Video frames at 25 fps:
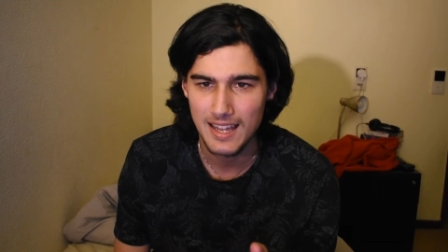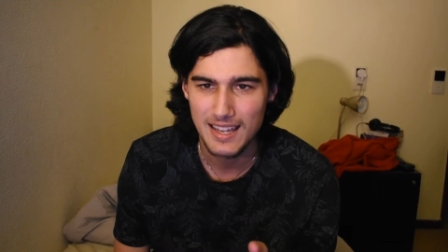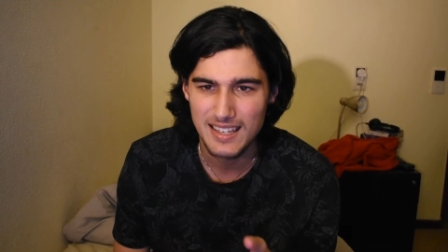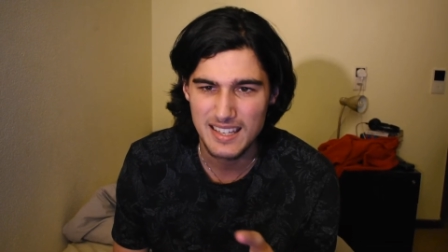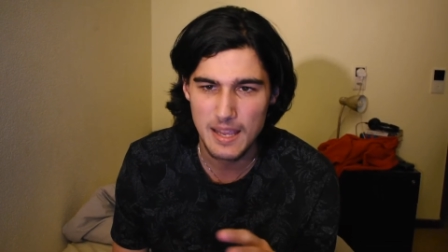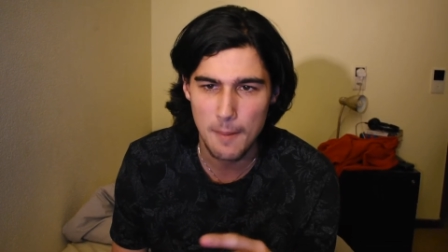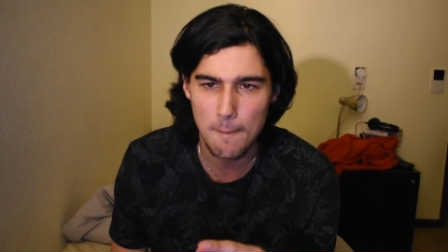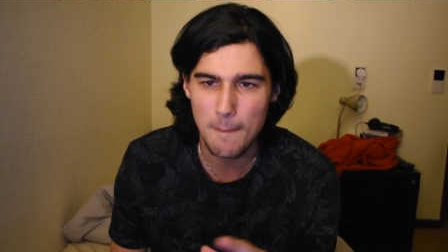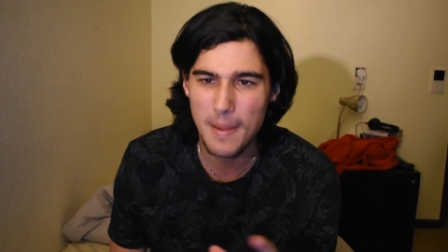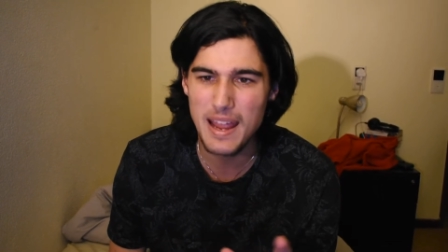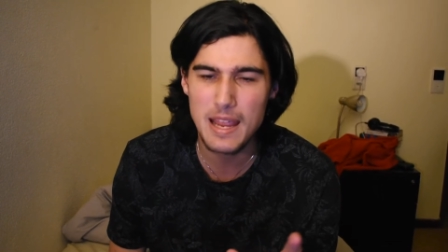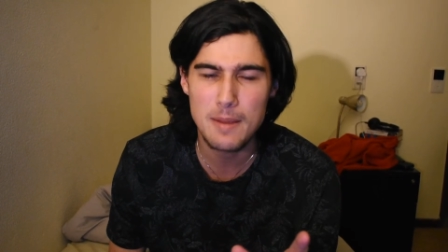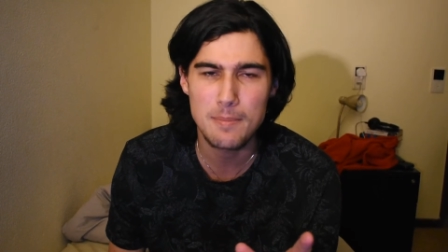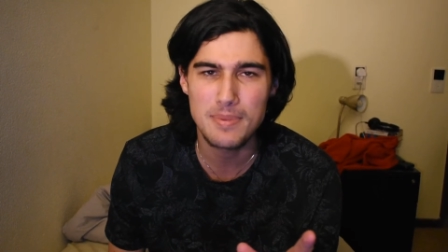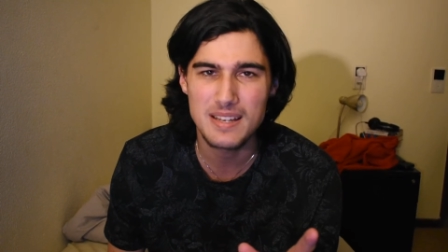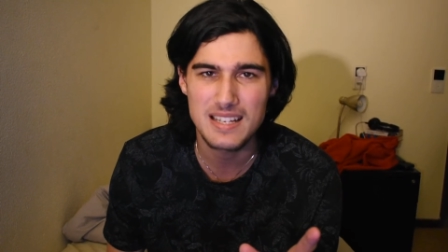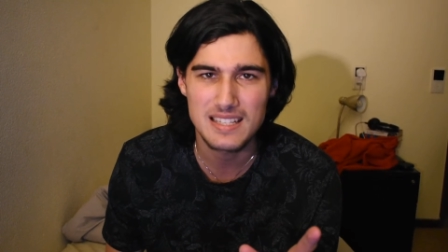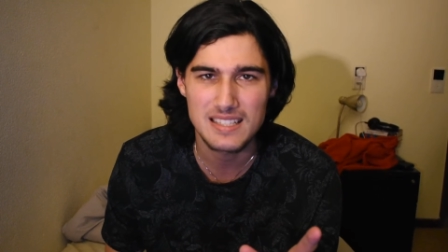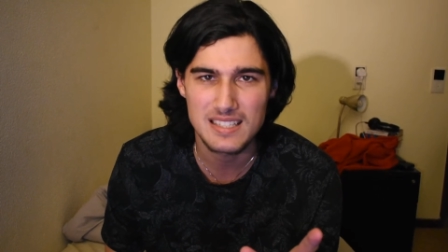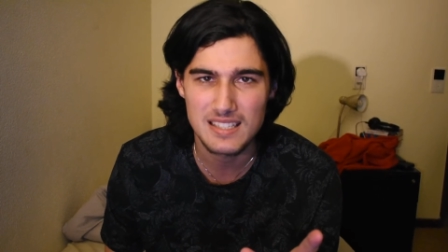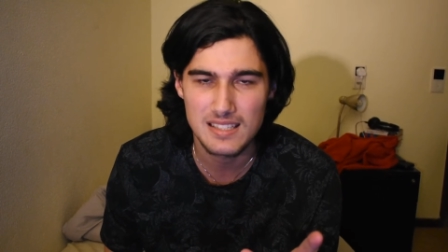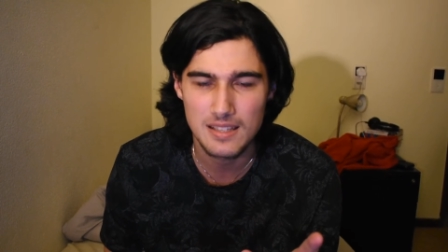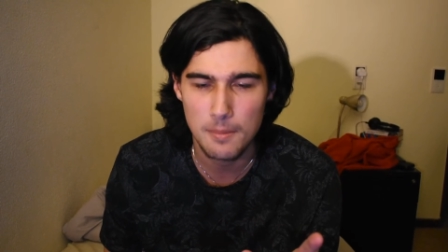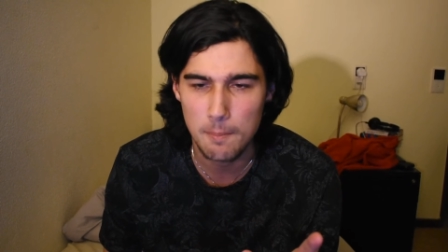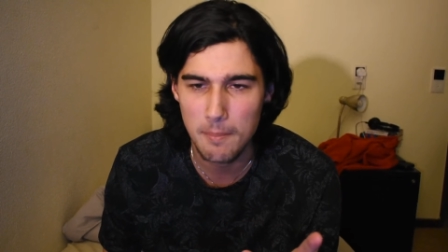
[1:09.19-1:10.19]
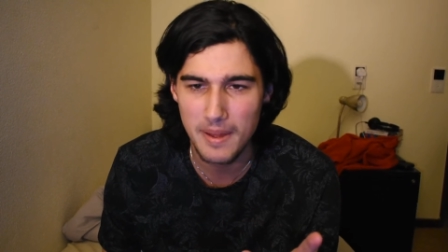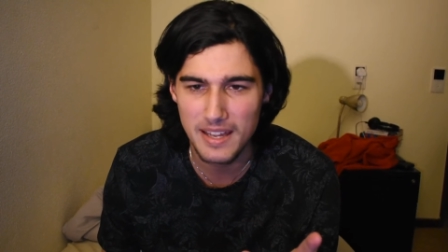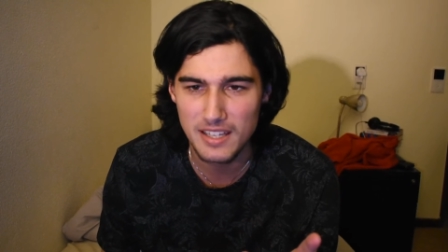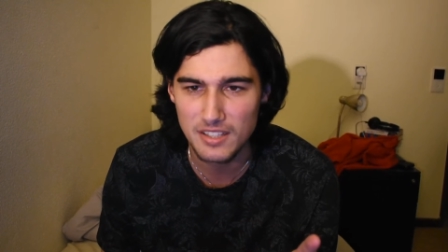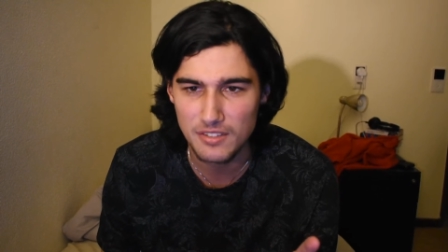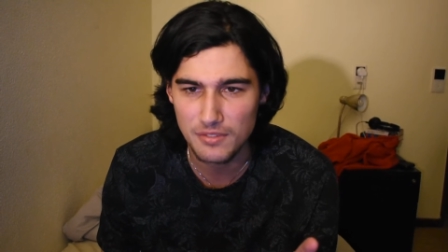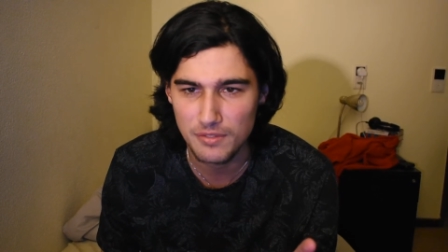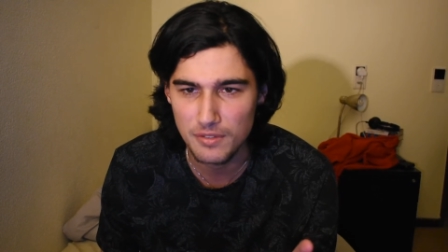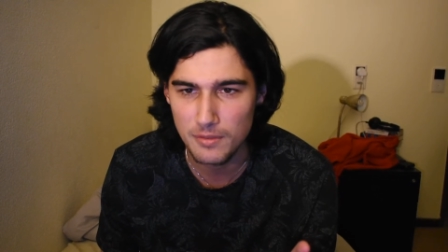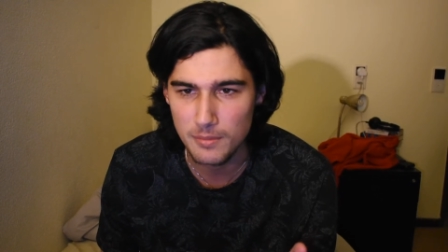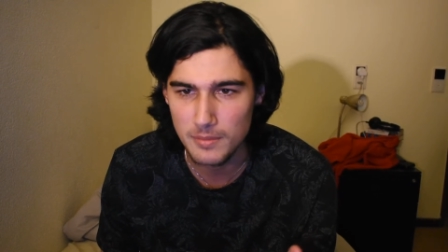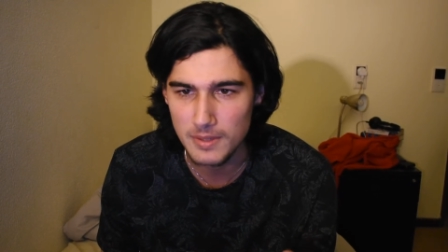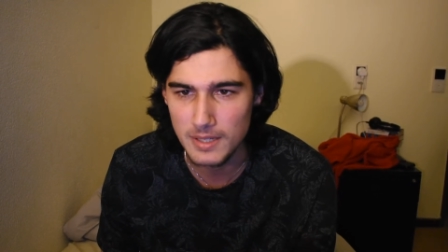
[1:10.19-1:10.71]
Yet maybe it's the
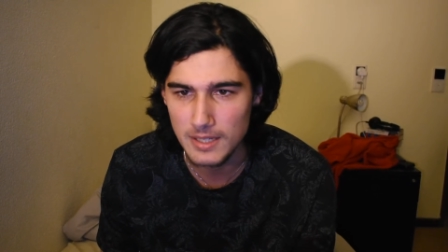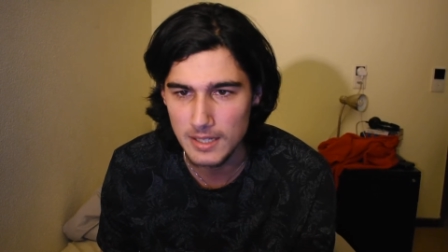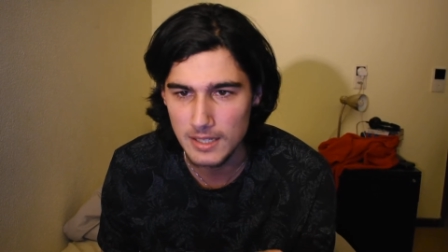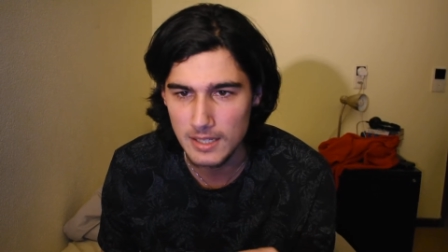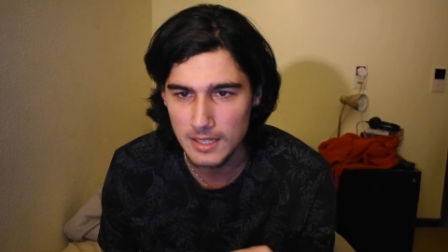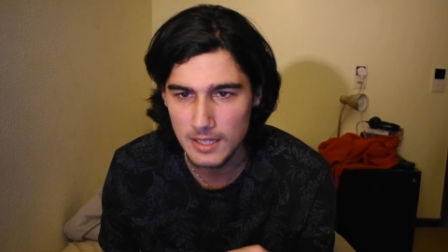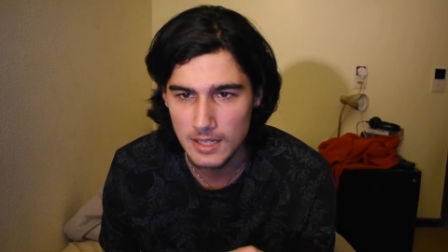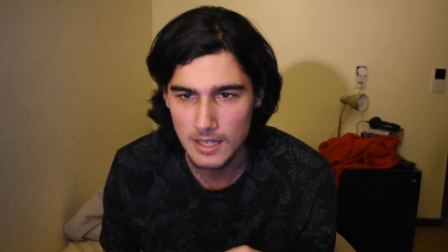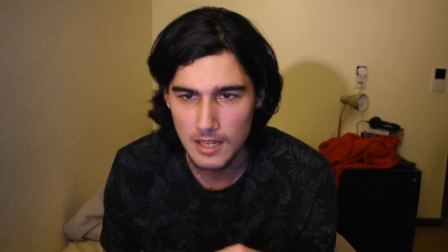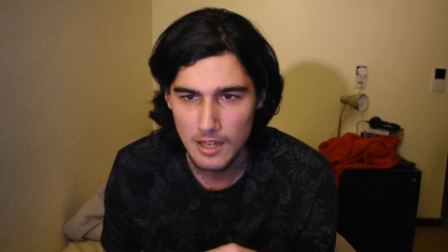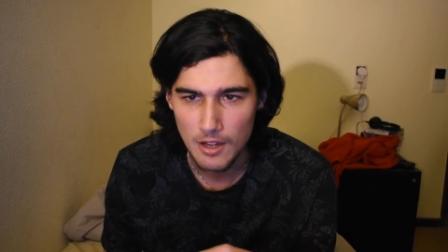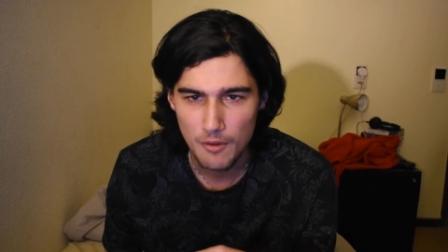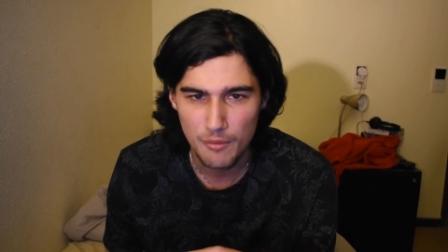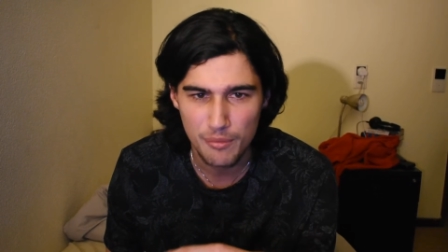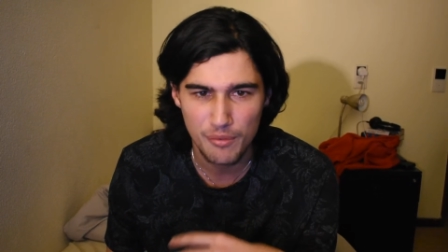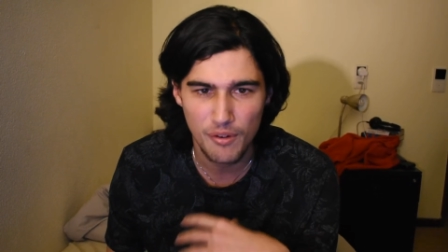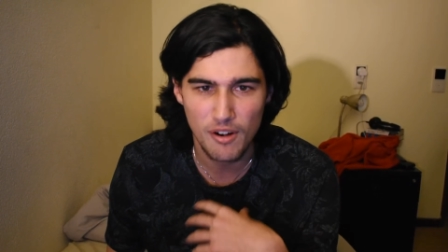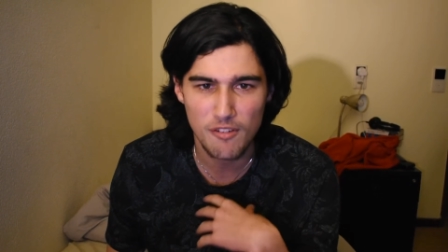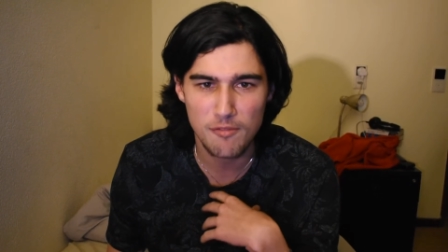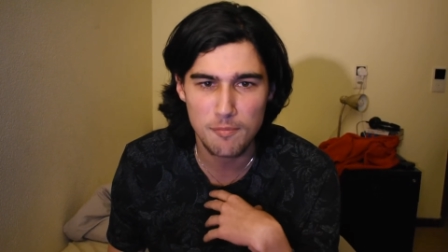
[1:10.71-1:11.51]
best for me, for